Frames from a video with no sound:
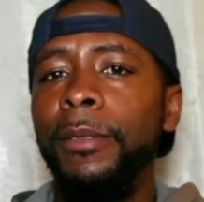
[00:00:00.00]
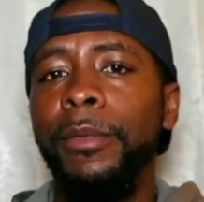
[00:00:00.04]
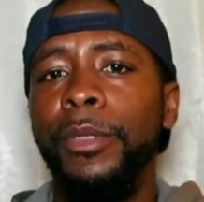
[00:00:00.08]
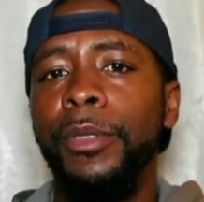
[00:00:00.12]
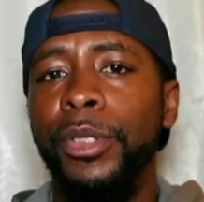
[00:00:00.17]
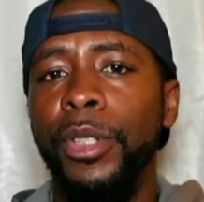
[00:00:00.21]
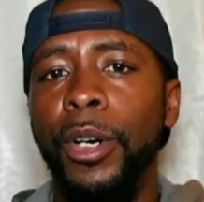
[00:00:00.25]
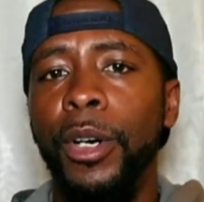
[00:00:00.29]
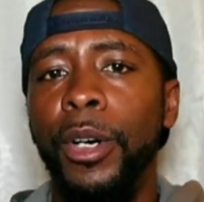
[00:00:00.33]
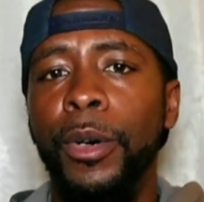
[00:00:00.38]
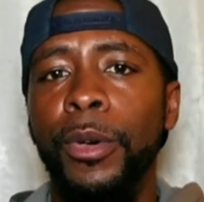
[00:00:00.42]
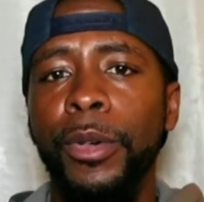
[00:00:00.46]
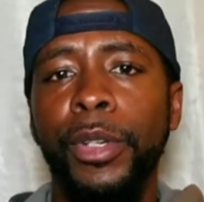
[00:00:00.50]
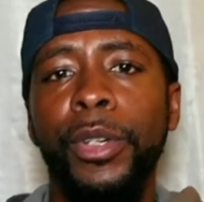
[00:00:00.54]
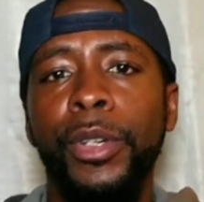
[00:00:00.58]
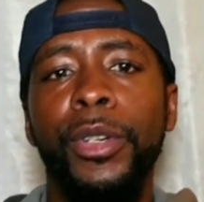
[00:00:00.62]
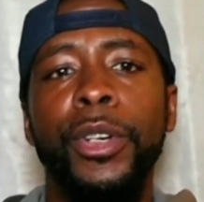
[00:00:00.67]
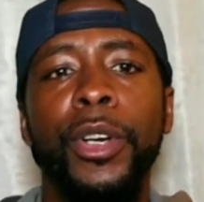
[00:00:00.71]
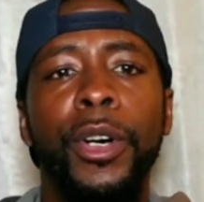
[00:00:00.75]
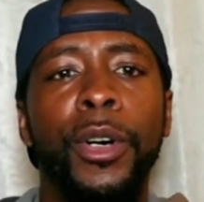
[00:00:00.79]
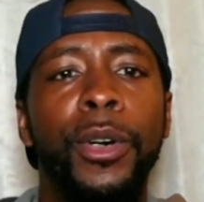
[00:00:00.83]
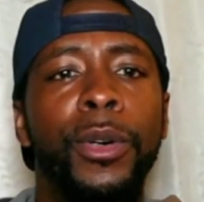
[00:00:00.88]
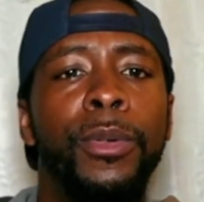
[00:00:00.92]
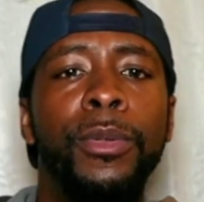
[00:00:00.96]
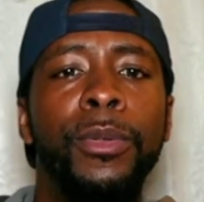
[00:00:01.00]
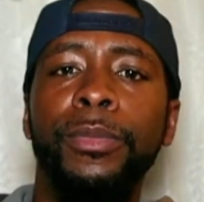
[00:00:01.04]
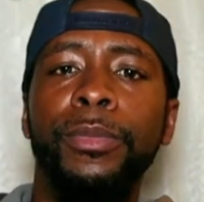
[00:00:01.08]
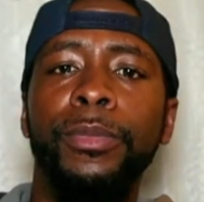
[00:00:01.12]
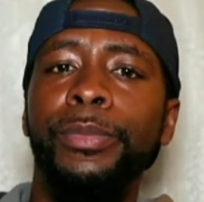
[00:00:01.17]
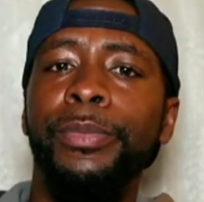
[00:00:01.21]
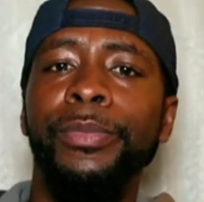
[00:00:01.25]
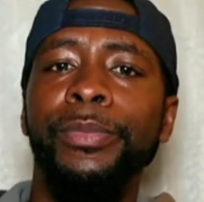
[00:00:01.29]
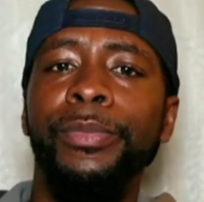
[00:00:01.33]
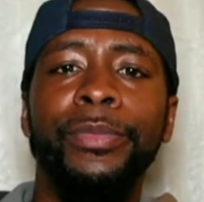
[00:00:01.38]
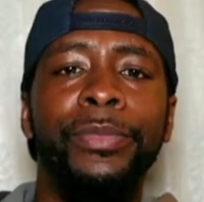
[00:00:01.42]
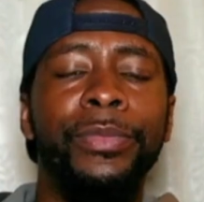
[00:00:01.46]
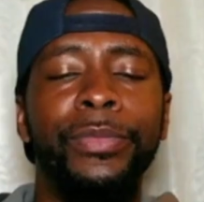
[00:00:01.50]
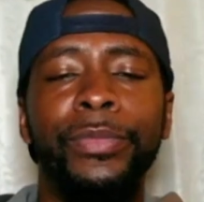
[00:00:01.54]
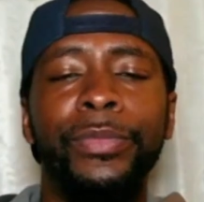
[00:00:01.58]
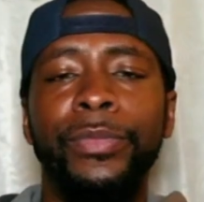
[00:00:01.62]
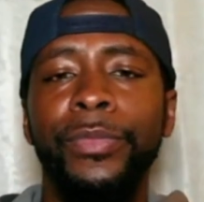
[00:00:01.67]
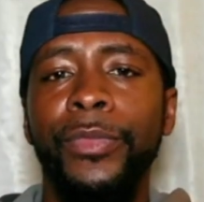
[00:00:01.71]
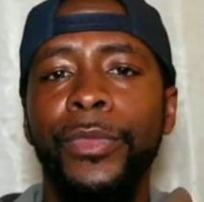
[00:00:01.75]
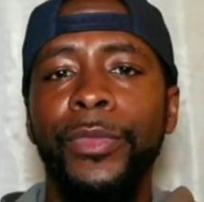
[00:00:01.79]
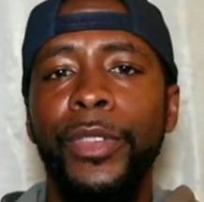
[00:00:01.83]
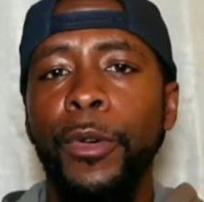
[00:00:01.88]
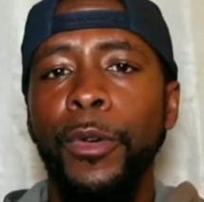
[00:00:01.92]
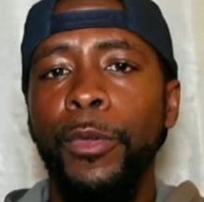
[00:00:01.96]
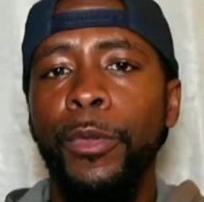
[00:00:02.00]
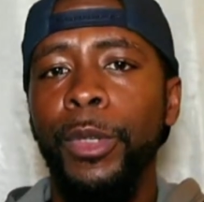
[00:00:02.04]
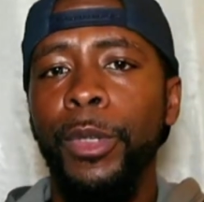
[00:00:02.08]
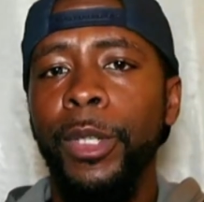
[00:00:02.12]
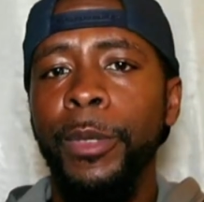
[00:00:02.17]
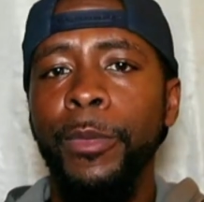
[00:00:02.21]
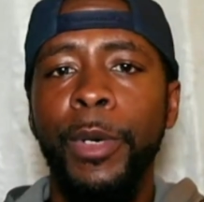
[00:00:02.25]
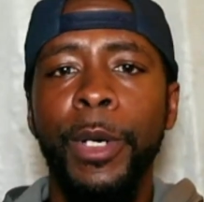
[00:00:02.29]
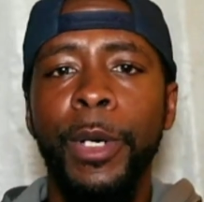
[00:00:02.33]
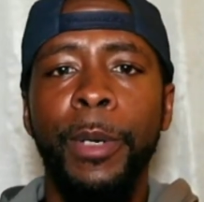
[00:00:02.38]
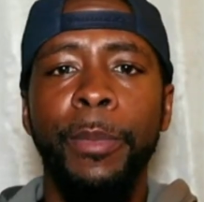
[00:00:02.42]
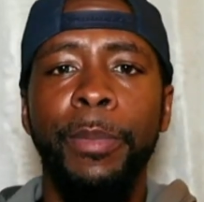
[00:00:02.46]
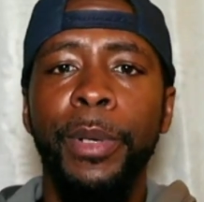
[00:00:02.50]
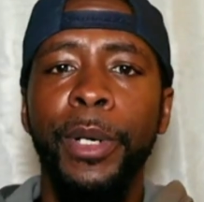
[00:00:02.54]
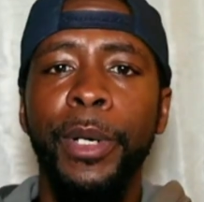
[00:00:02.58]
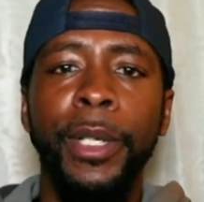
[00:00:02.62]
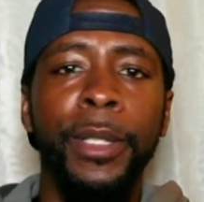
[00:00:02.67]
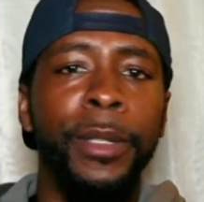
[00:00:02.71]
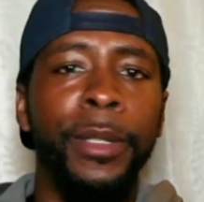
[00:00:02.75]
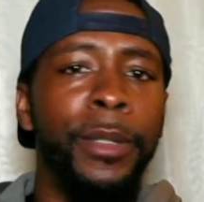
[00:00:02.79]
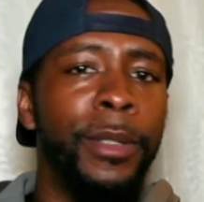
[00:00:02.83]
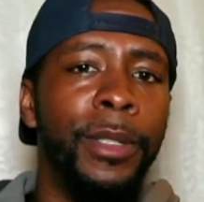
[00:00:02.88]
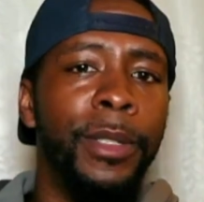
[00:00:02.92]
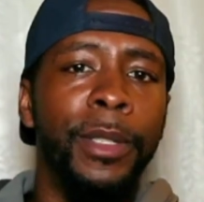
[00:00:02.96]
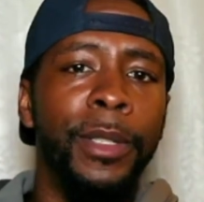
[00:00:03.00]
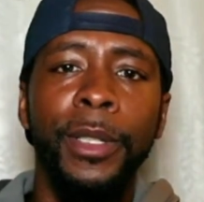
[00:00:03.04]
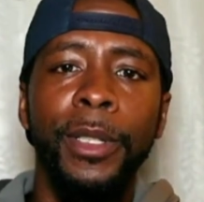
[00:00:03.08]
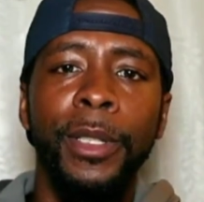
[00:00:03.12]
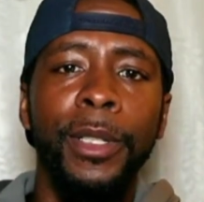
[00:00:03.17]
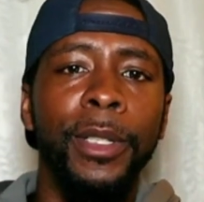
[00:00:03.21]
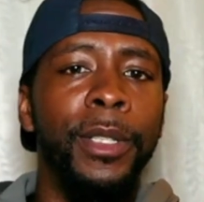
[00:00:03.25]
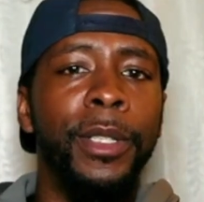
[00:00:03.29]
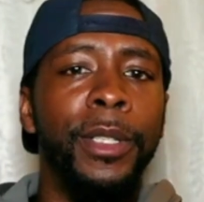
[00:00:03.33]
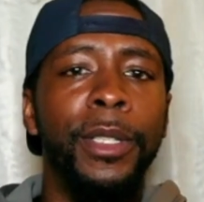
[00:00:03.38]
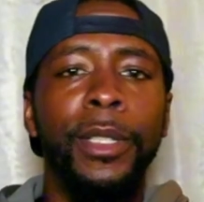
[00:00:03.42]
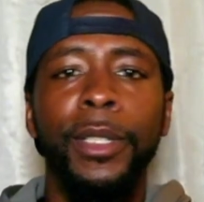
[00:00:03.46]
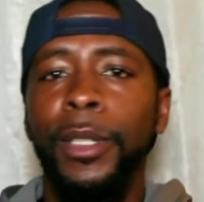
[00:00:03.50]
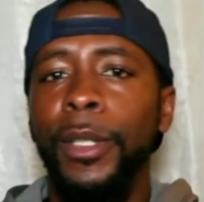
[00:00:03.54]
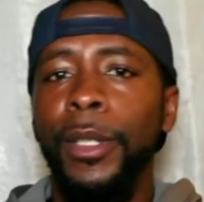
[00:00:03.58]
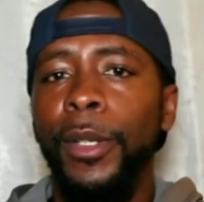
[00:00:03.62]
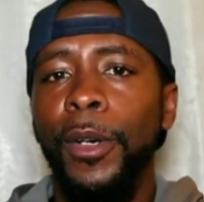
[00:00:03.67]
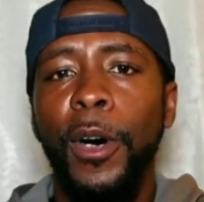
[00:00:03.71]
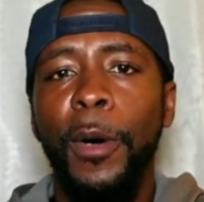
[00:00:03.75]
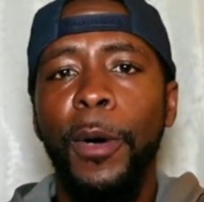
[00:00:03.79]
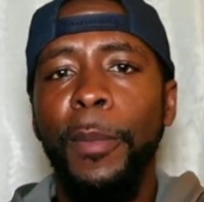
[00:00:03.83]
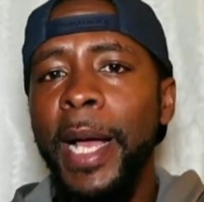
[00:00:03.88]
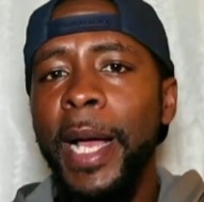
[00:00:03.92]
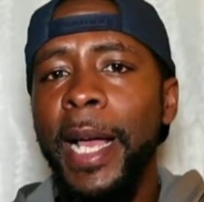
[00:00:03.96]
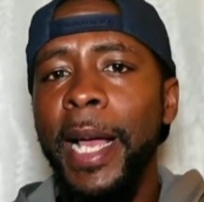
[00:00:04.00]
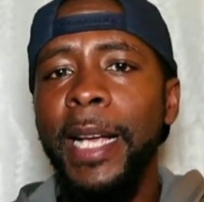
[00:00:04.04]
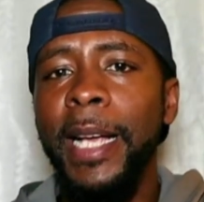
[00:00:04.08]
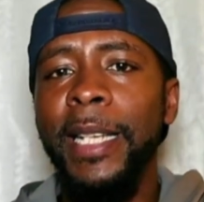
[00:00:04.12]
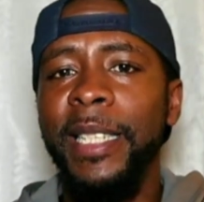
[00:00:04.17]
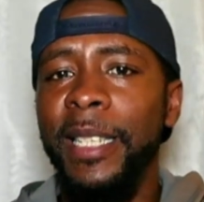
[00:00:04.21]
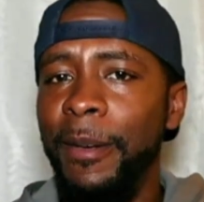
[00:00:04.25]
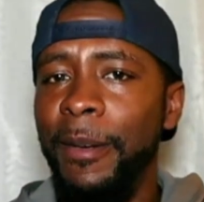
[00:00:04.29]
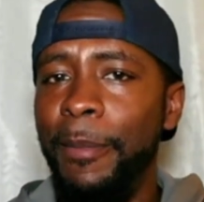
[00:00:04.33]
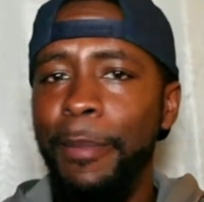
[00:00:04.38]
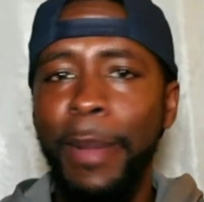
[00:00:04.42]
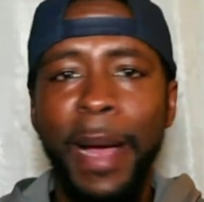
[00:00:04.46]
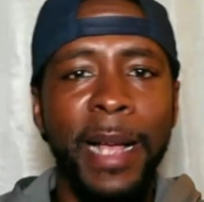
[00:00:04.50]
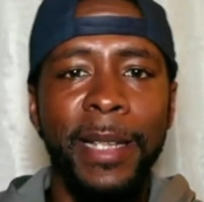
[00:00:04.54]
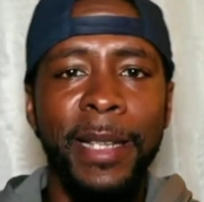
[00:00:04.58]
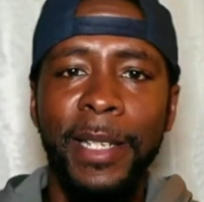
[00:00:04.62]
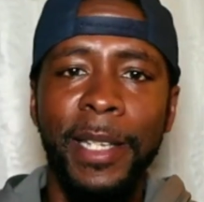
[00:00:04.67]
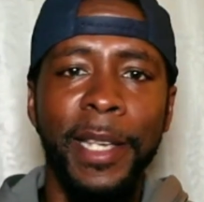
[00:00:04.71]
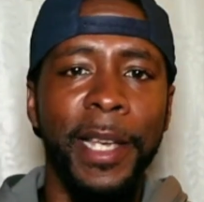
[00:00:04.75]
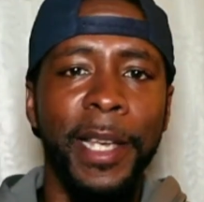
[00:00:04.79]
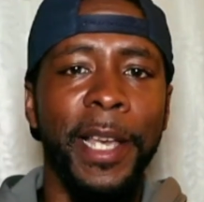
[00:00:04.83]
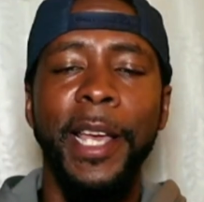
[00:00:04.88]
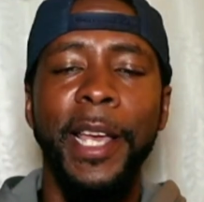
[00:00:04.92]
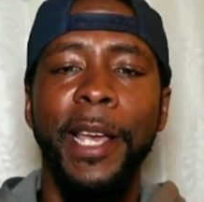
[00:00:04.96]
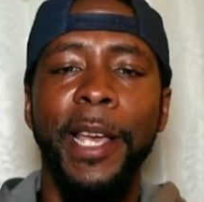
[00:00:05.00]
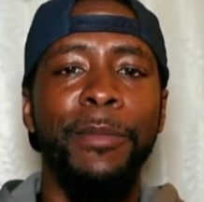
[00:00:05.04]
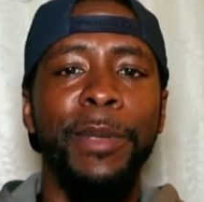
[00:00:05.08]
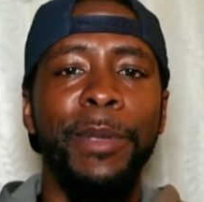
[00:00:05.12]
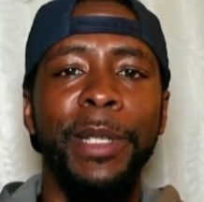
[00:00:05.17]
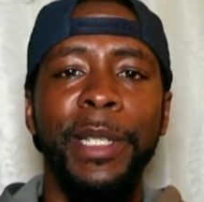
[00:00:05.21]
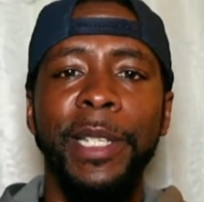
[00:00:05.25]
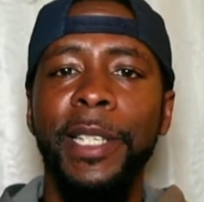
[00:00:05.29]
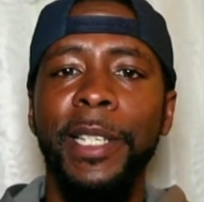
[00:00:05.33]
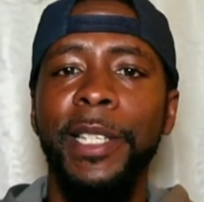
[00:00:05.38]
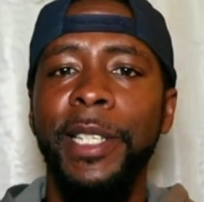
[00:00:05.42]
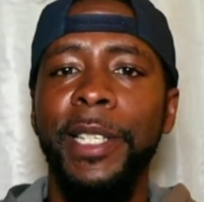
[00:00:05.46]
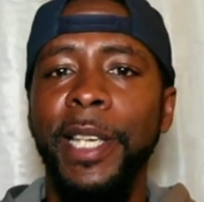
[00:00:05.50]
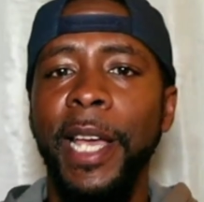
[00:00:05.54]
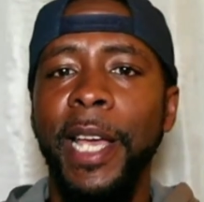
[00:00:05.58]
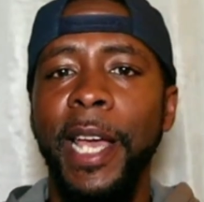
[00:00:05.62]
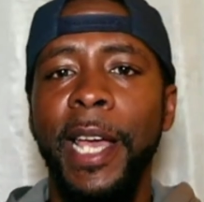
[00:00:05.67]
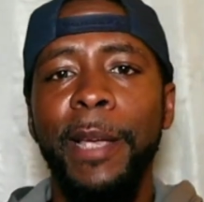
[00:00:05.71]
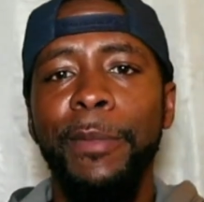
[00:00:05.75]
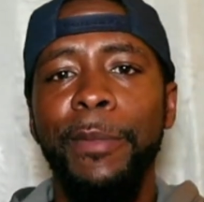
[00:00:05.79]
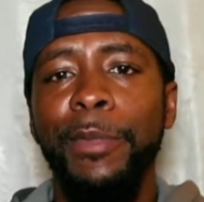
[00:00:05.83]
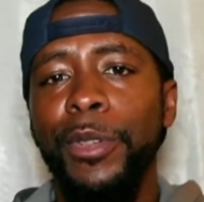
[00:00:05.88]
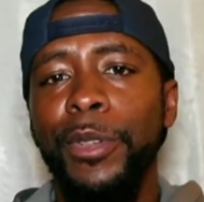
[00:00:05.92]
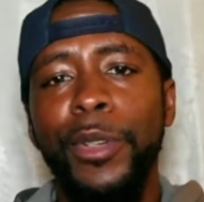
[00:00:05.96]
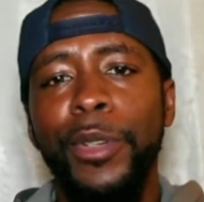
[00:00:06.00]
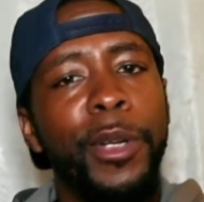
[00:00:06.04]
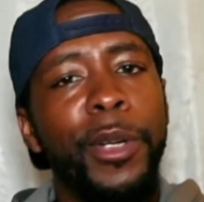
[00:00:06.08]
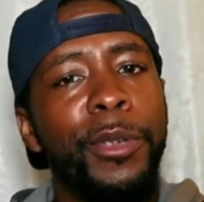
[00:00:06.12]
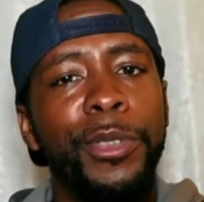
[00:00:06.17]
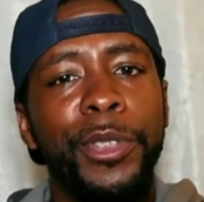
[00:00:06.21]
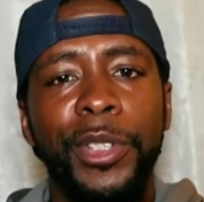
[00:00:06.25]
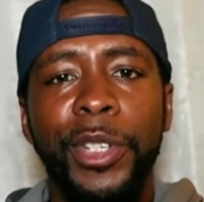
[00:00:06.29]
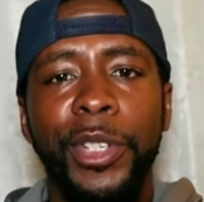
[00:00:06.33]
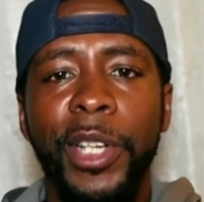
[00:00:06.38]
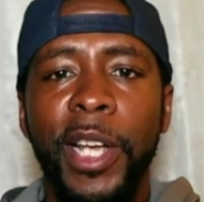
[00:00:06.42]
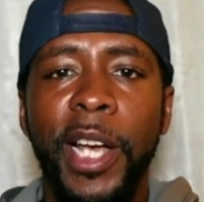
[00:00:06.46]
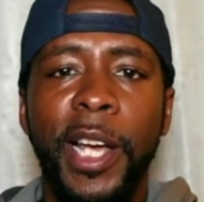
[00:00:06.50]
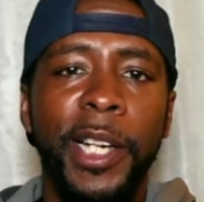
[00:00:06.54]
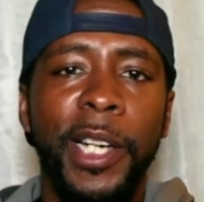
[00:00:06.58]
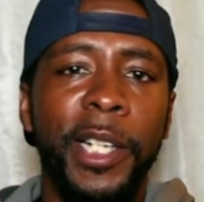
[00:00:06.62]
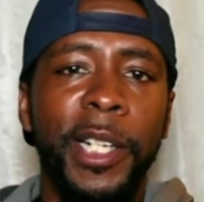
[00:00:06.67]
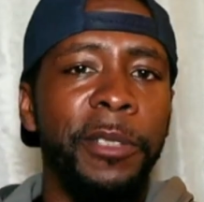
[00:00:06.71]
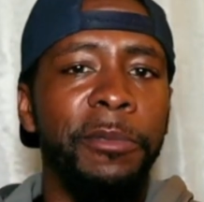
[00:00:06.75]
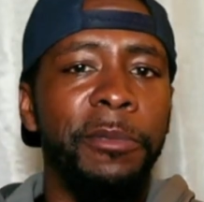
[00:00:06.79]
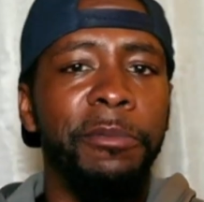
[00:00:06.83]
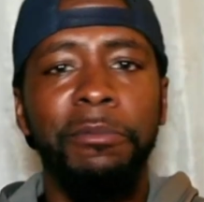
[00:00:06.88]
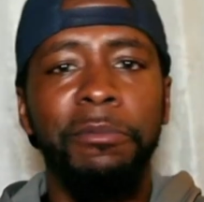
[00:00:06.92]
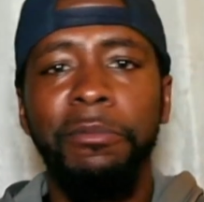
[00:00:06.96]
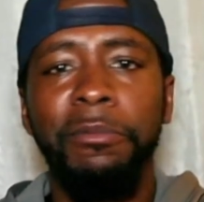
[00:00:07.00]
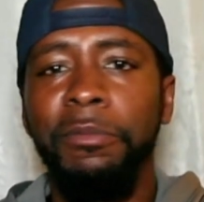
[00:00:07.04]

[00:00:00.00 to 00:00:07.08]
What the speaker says: So, you know, don't really want to put all my eggs in the basket here with these games, you know, just kind of